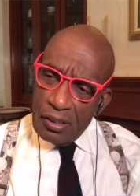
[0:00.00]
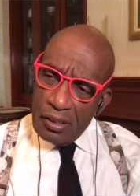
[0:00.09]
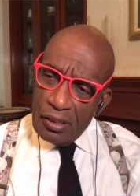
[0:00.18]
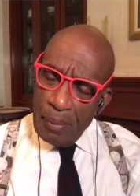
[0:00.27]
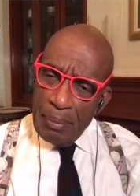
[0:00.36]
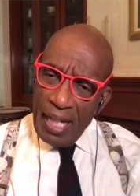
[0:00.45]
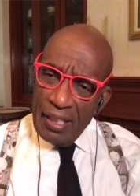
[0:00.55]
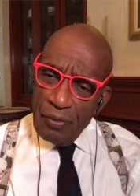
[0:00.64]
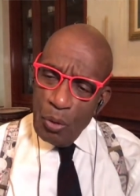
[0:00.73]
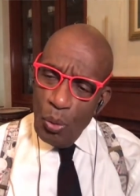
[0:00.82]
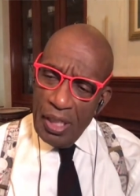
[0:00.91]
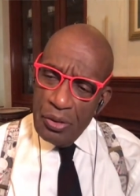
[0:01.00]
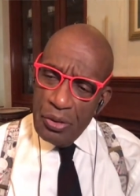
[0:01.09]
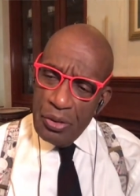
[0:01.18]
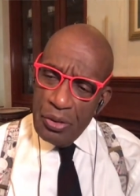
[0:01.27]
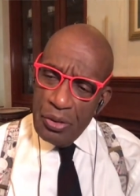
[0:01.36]
chubby black kid from
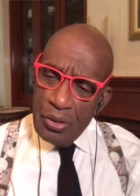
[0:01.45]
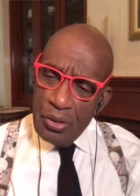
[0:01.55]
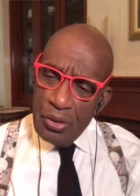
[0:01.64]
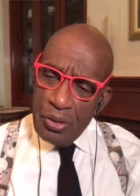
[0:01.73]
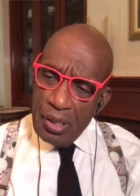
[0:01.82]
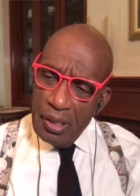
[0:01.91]
Queens